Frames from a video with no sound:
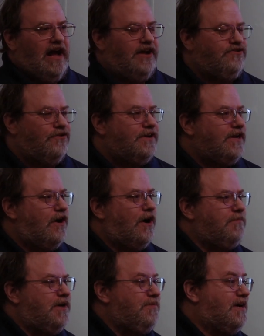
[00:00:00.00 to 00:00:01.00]
I joined the
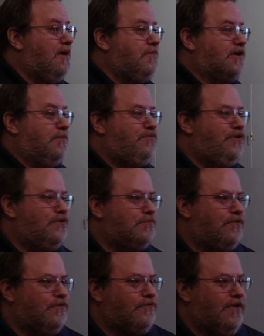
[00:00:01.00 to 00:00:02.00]
Army to become a computer
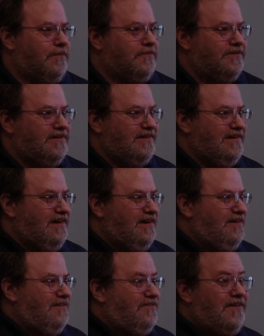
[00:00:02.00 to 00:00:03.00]
programmer.
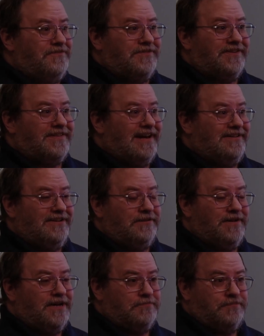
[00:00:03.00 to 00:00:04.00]
Whoever would have thought you
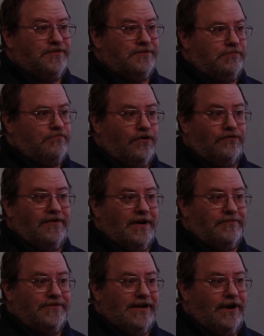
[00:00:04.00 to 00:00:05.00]
could become a
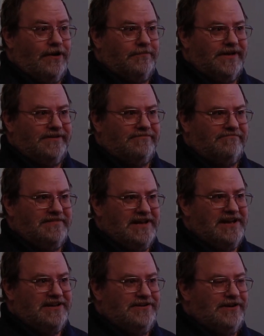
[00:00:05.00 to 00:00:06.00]
programmer in the Army?
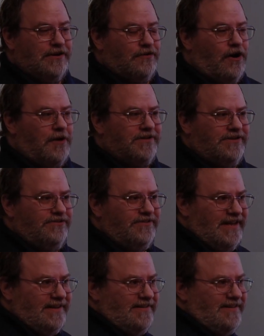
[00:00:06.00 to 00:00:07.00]
You hear Army, you
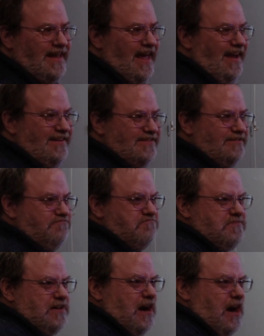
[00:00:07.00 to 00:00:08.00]
think tanks,
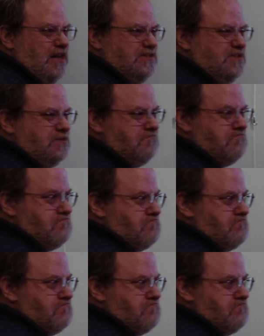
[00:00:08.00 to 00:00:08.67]
guns,